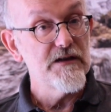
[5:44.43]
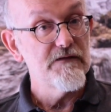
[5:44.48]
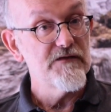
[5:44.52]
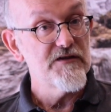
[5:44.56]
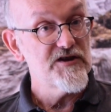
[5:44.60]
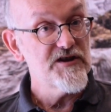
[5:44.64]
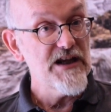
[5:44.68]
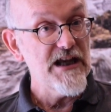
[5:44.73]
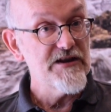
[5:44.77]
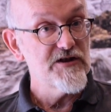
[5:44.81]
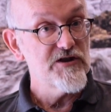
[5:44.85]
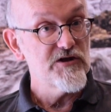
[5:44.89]
of the
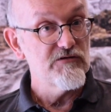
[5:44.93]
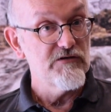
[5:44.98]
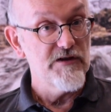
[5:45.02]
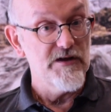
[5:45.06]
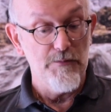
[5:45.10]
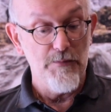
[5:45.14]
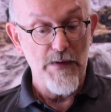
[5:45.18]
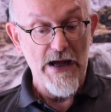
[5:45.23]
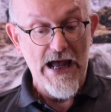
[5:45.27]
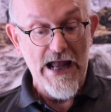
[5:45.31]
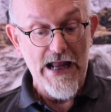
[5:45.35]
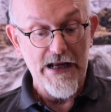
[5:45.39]
sensor at the
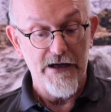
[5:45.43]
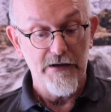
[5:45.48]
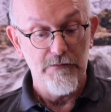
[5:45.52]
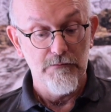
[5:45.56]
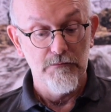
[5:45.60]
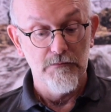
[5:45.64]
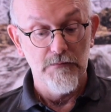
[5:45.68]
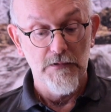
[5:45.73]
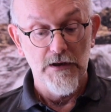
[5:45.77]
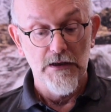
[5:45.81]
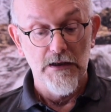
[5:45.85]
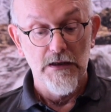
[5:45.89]
back.
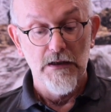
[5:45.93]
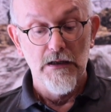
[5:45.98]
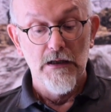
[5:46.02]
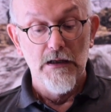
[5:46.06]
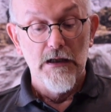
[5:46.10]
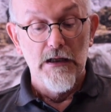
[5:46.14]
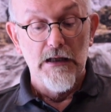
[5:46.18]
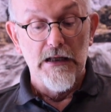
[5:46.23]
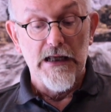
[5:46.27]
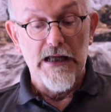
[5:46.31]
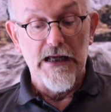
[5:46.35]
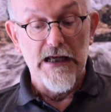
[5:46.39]

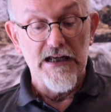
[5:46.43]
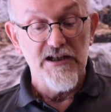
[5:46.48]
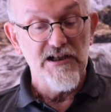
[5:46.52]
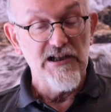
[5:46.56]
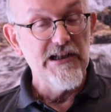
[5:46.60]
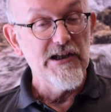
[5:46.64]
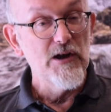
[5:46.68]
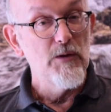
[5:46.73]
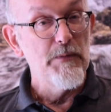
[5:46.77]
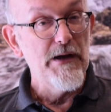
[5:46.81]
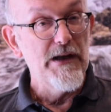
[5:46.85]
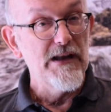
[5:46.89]
It's a
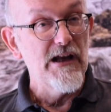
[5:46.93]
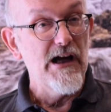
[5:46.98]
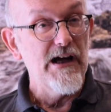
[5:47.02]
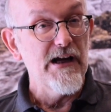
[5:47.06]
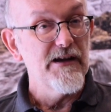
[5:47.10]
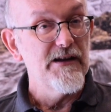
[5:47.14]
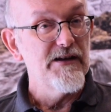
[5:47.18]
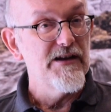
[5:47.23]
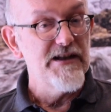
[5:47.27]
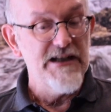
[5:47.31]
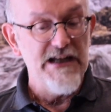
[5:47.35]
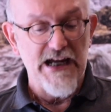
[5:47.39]
little bit like
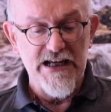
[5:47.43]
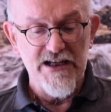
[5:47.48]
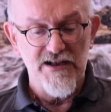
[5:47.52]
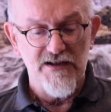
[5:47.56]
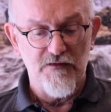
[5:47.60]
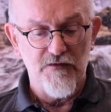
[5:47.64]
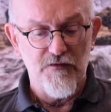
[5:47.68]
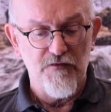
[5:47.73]
in the days of